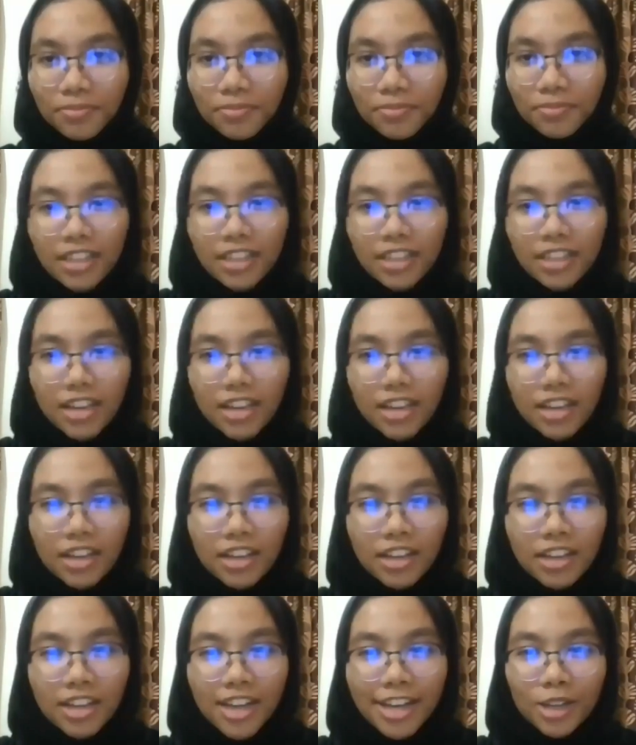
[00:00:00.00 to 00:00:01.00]

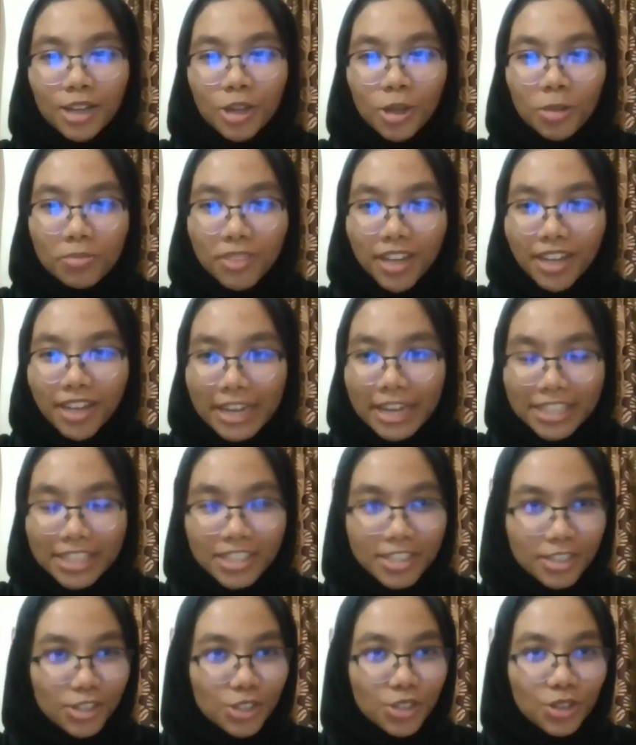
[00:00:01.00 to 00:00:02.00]
I hope that
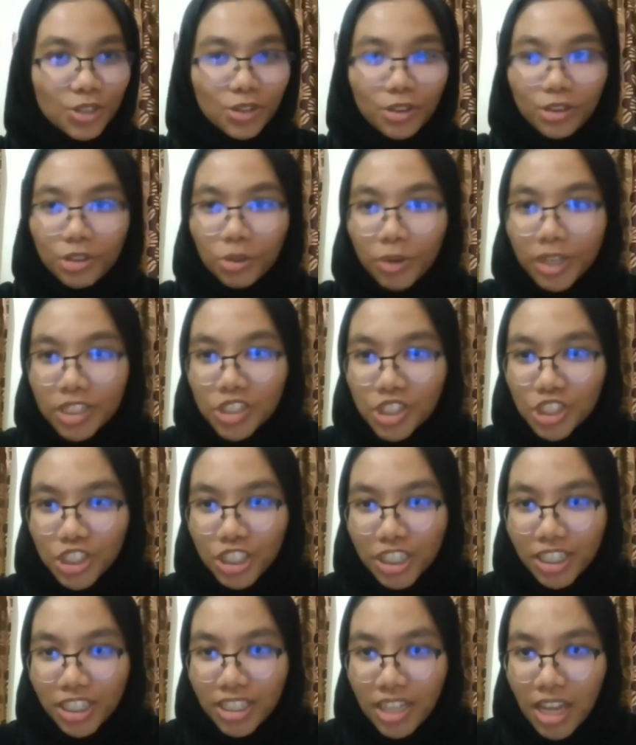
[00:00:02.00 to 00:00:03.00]
answers your
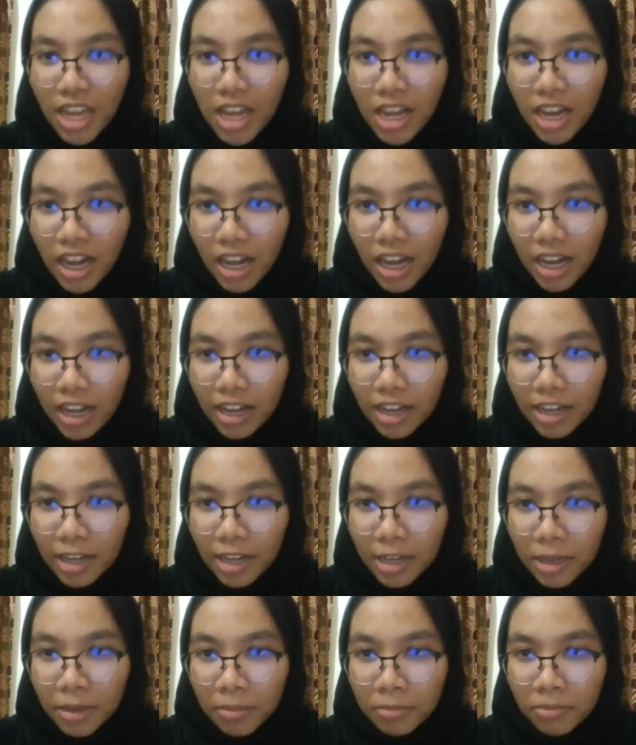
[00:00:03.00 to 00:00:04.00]
question.
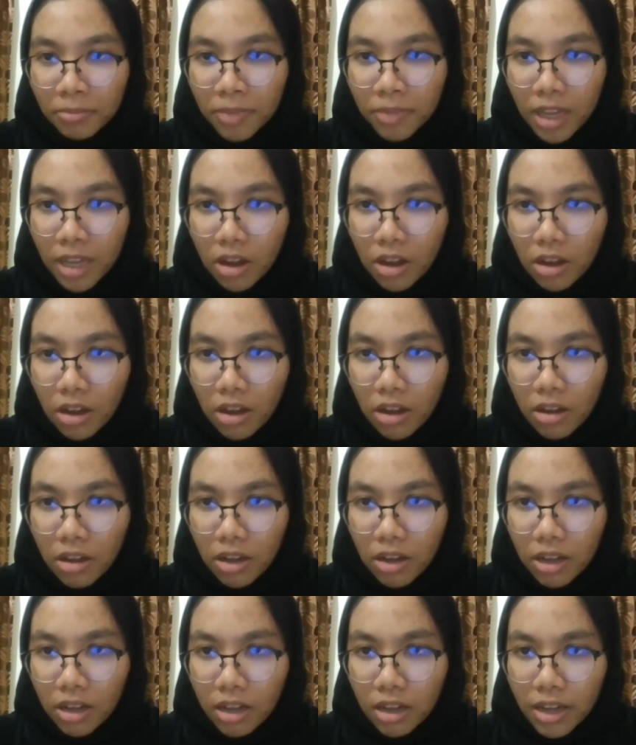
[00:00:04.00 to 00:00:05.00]
And
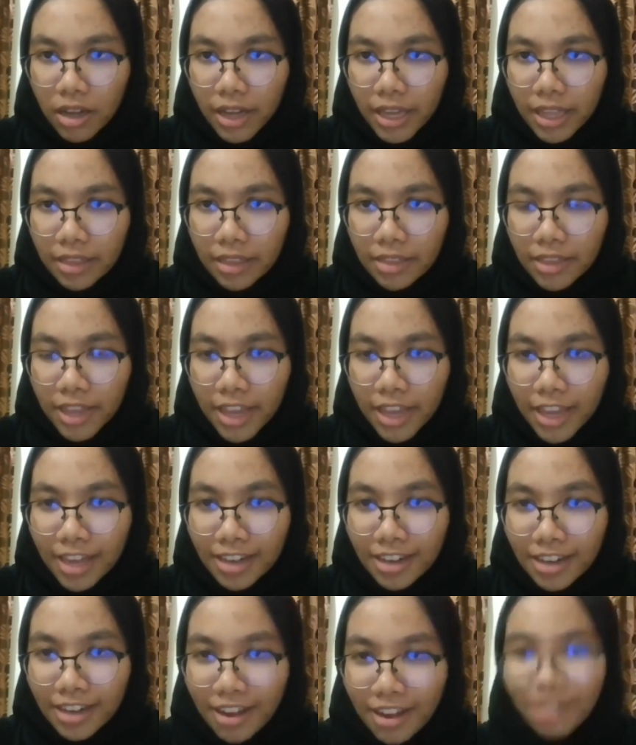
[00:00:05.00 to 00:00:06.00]

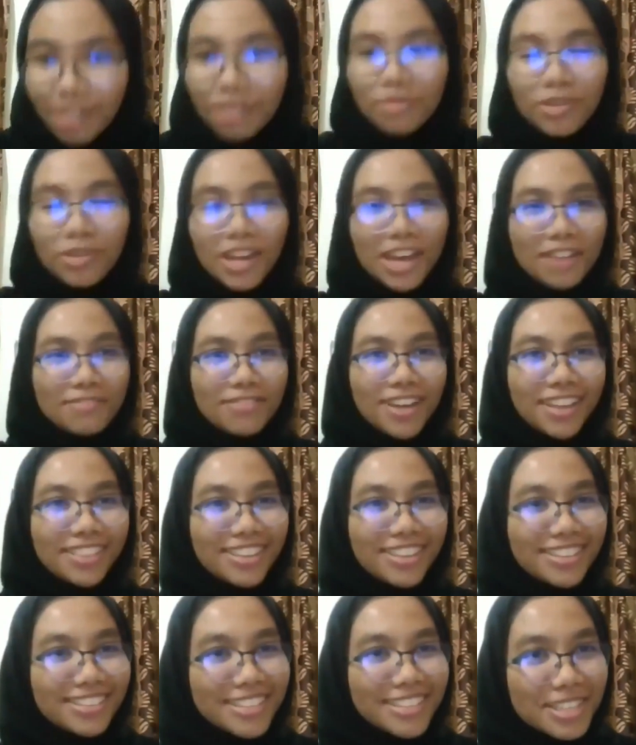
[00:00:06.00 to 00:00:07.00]
then, we have, I
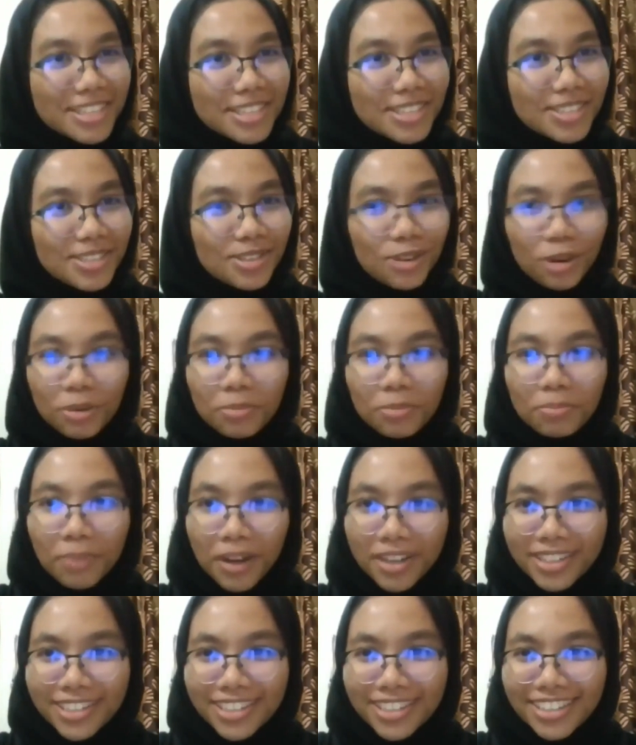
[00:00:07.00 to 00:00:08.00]
think this is your
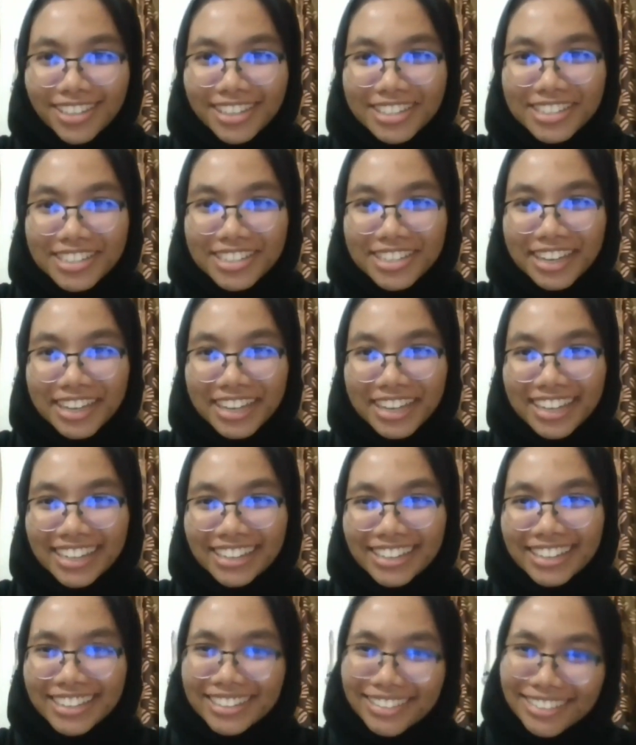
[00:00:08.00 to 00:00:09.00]
buddy in
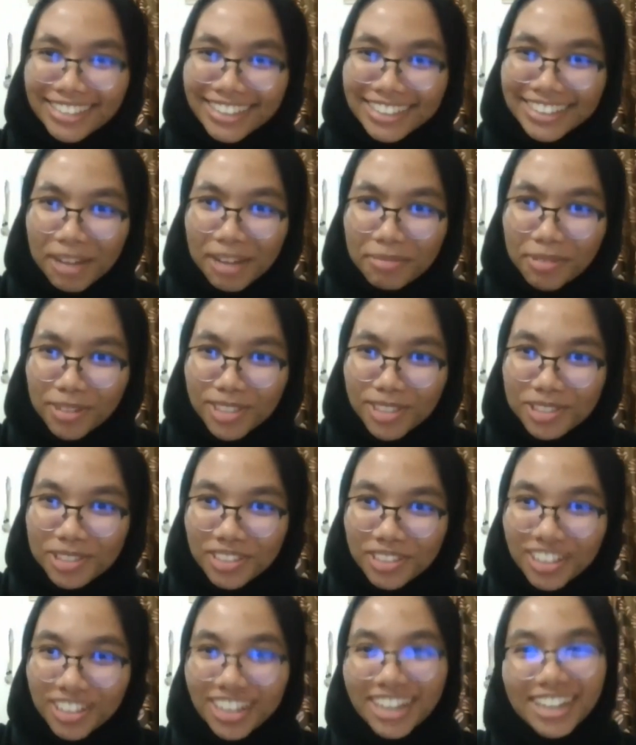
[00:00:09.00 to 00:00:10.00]
cycling. I'm not
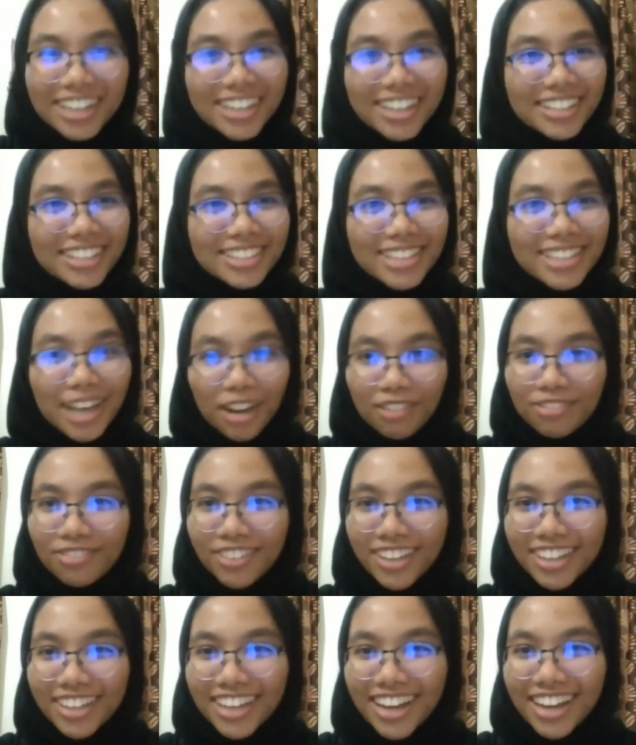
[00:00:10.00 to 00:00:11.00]
sure. Taufik.